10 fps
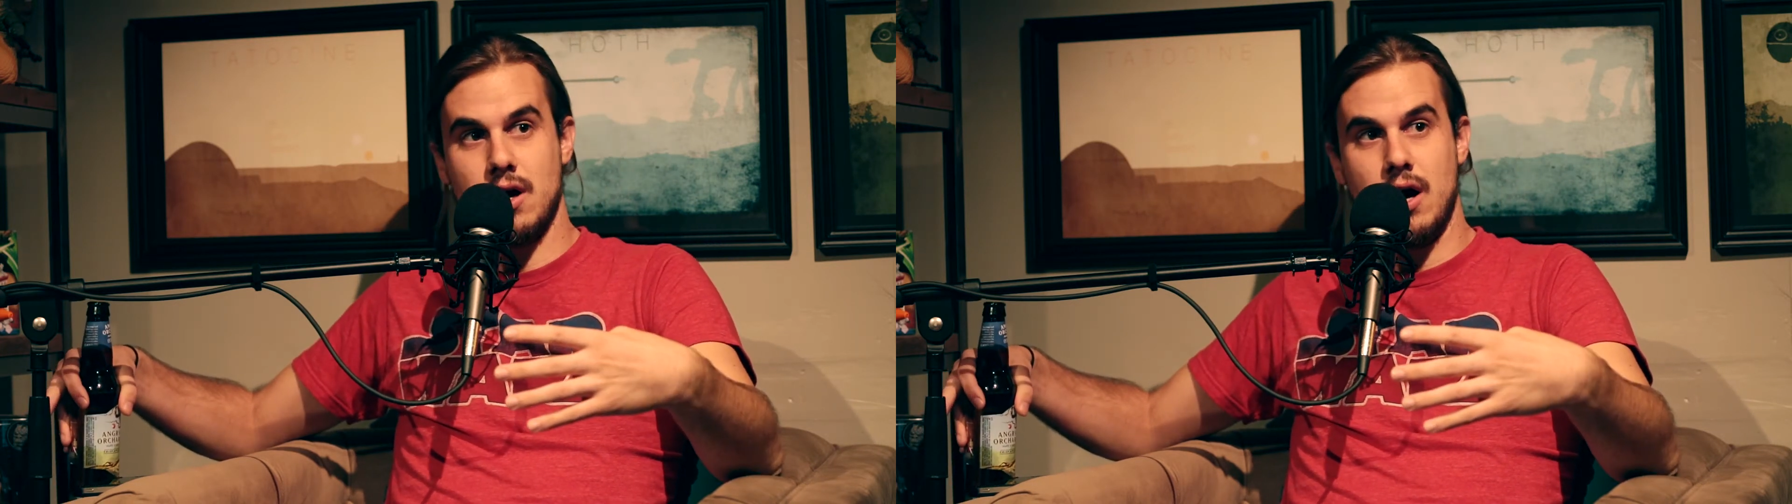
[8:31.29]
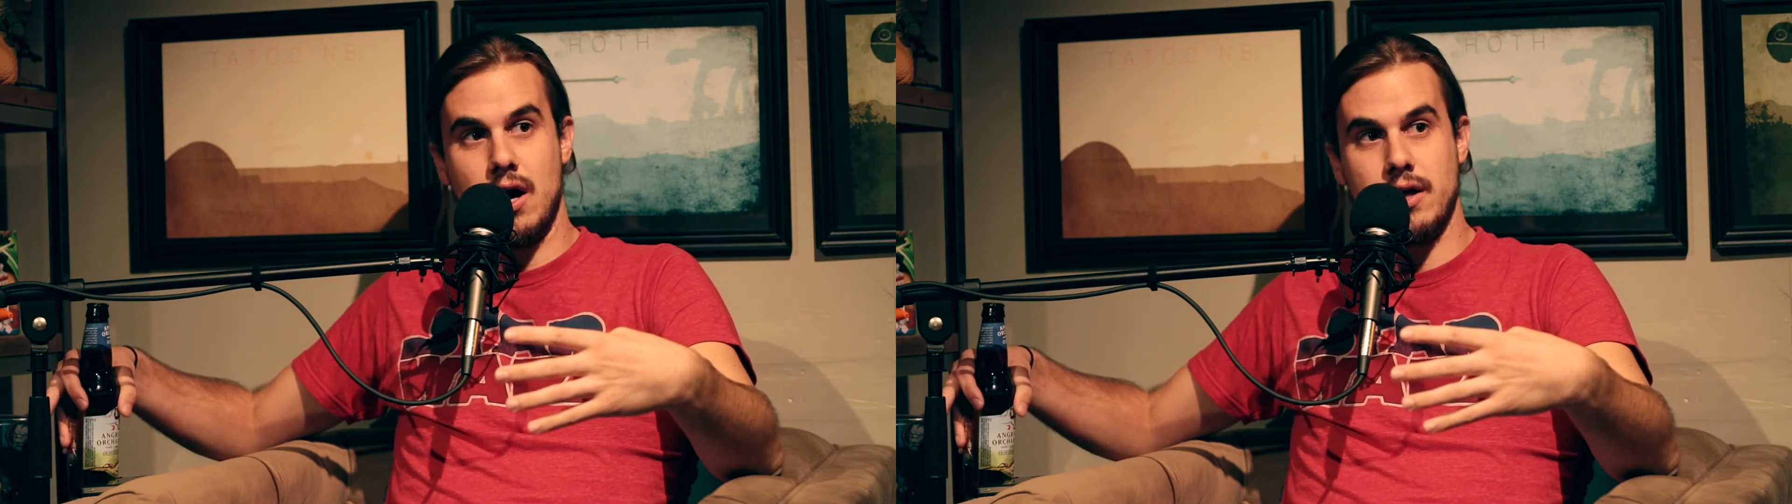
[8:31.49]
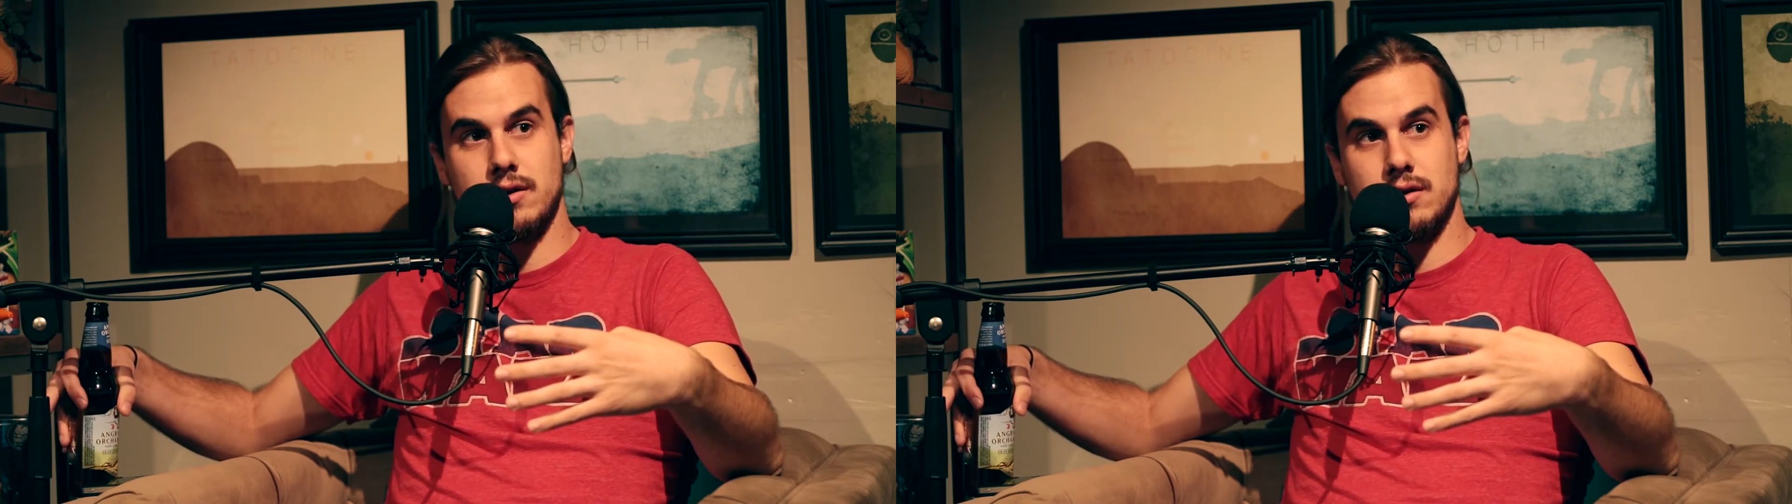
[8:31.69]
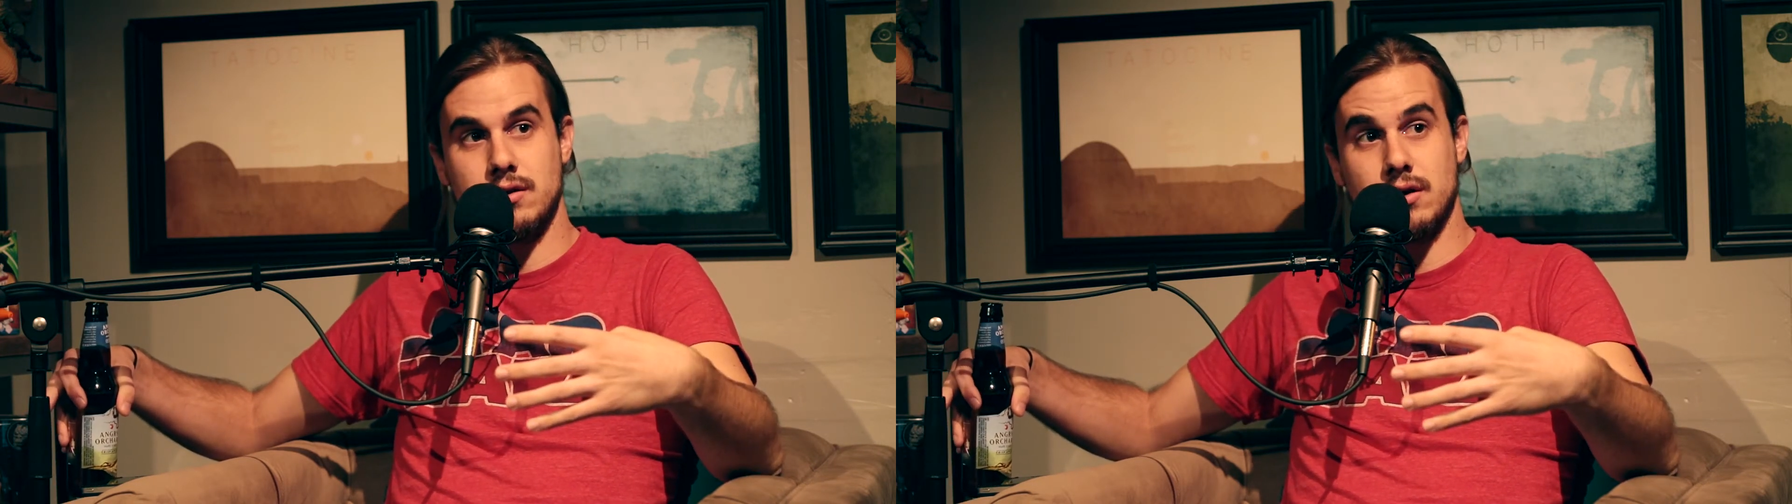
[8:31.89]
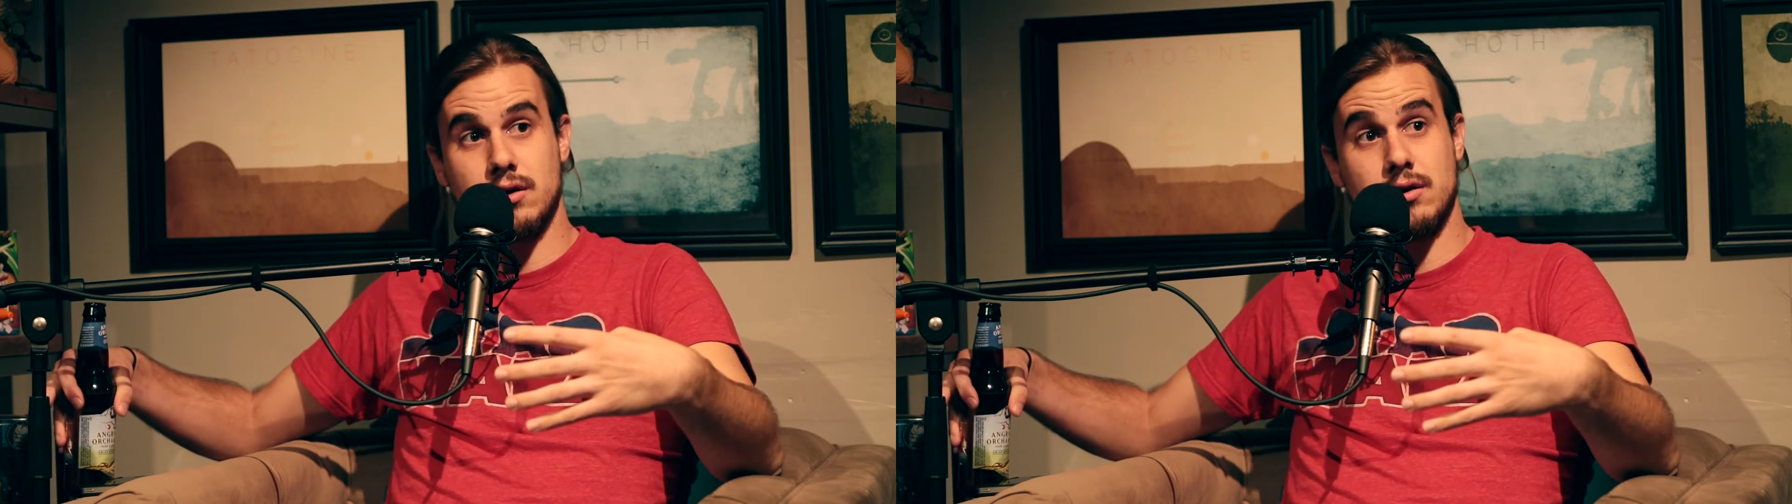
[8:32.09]
on
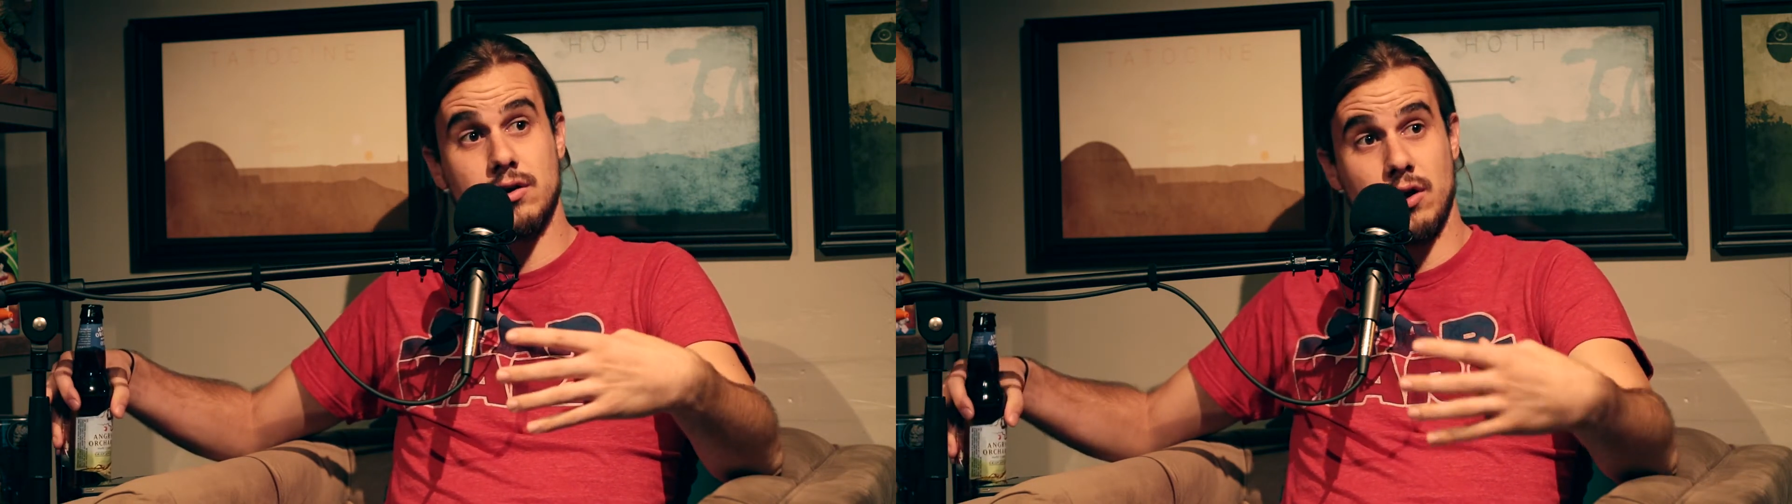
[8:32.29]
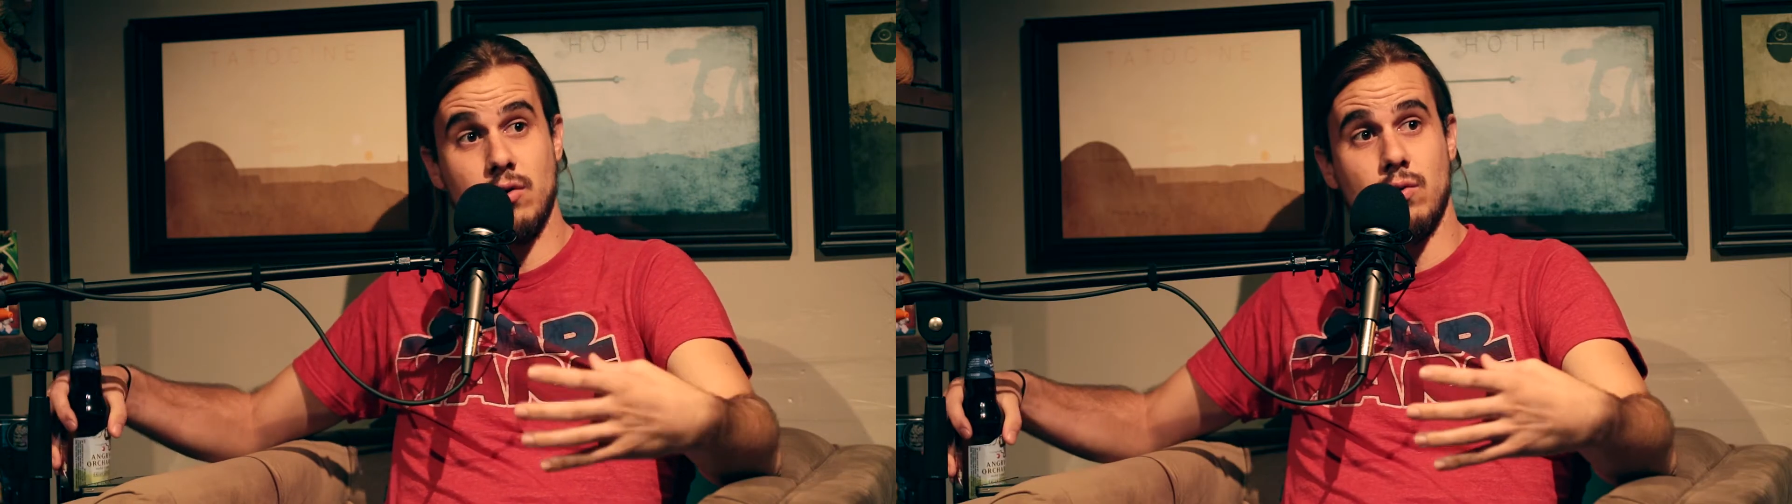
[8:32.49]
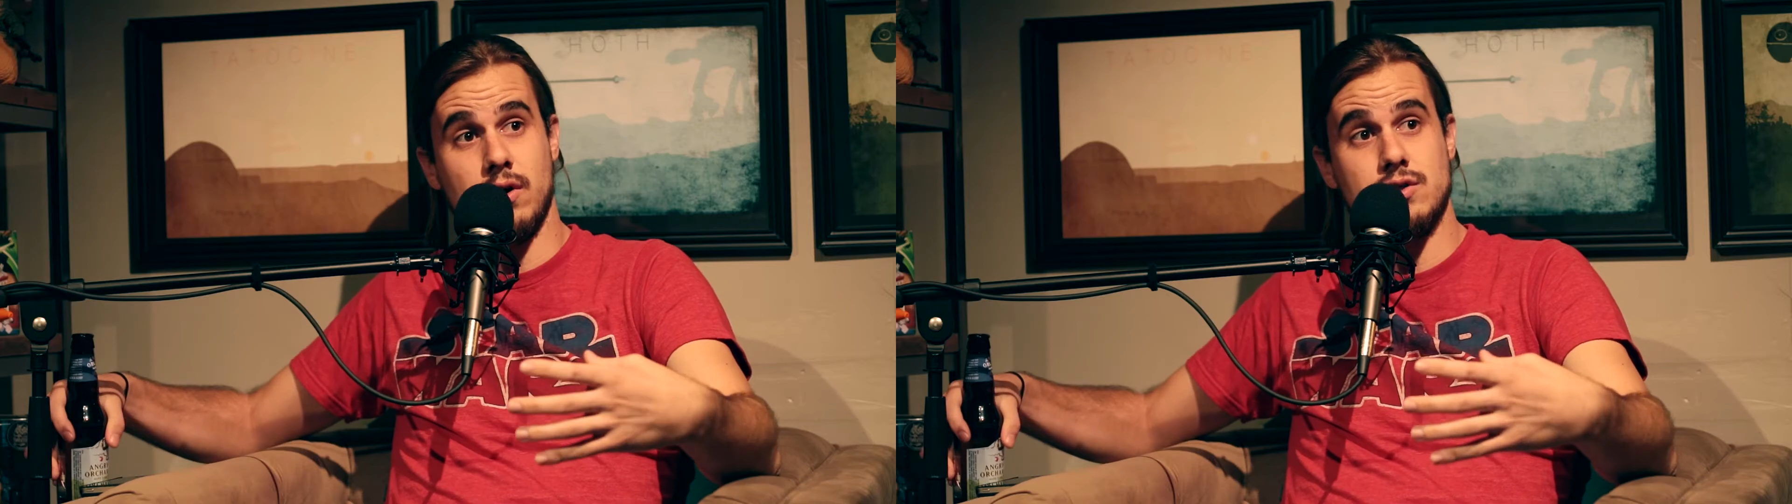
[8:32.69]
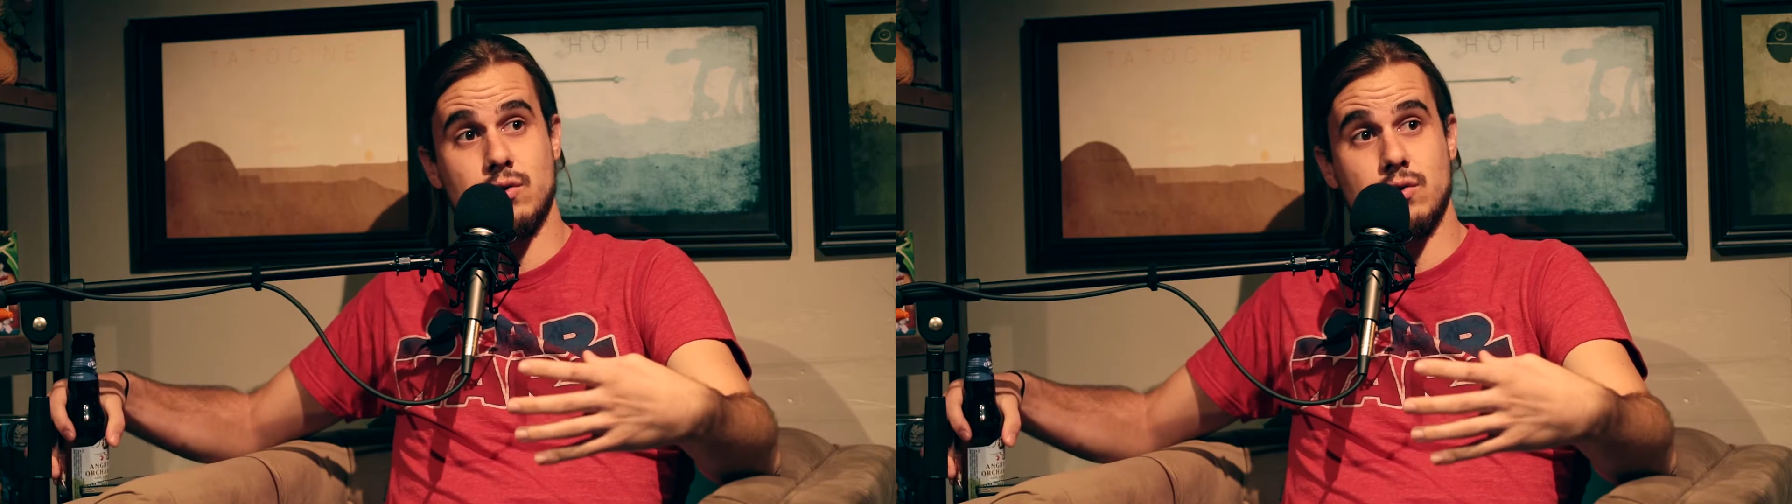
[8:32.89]
the Clone Wars,